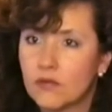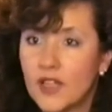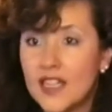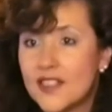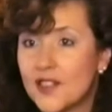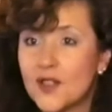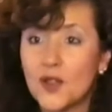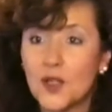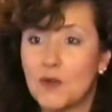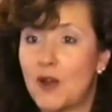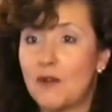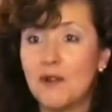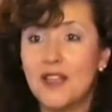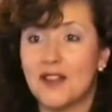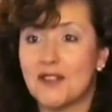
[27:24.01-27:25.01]
that's the only
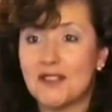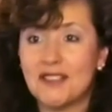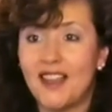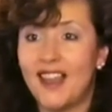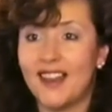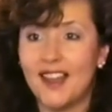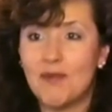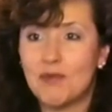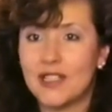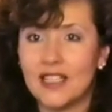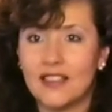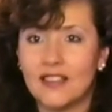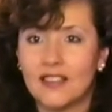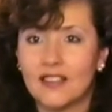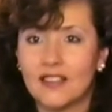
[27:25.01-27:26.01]
way we understand empty.